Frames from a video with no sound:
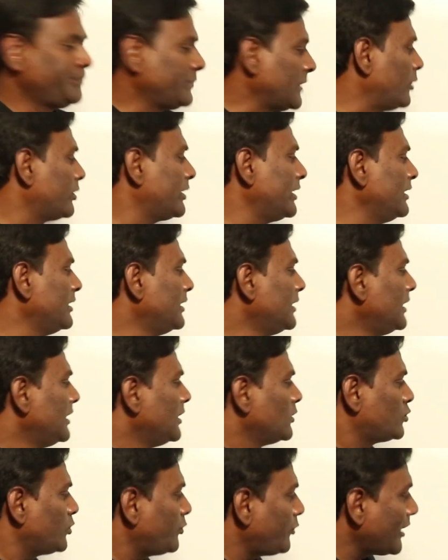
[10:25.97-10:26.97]
Okay,
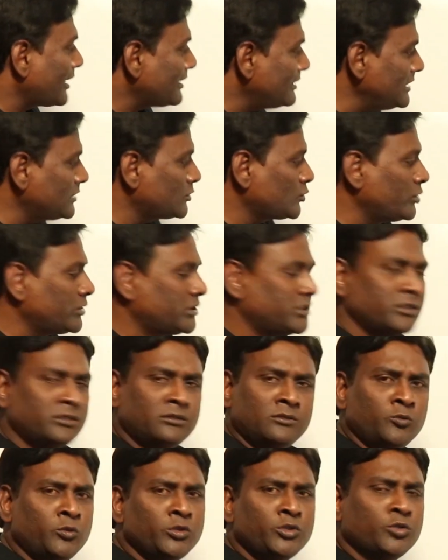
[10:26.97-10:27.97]
so for this
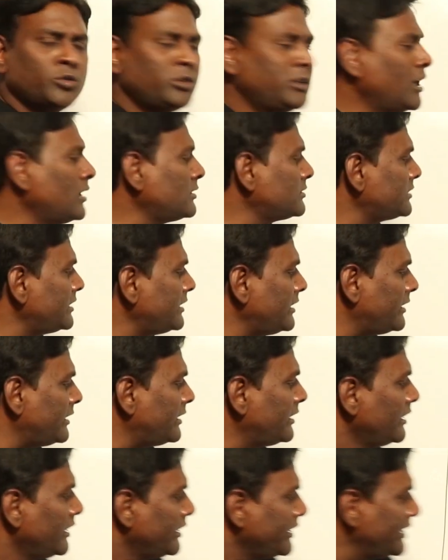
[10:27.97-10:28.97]
question we should not
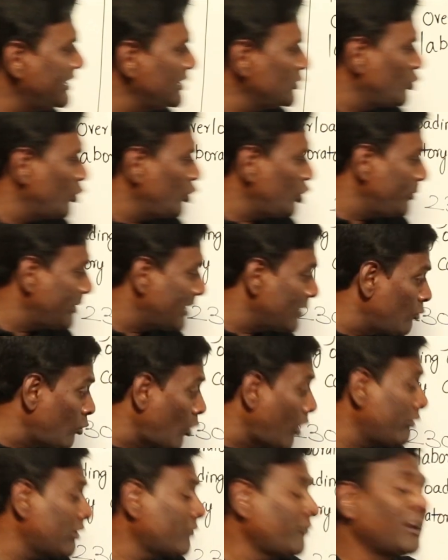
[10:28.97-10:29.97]
say it is going to become
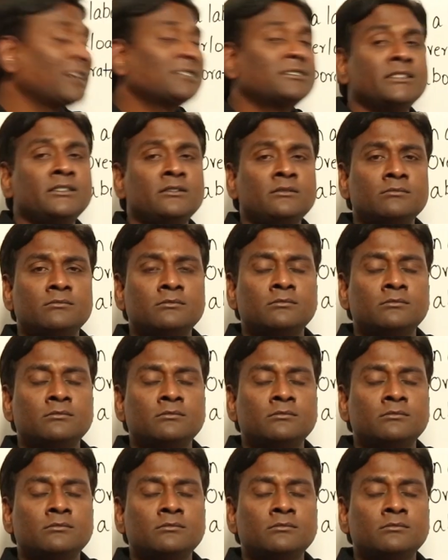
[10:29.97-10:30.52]
overfluxing.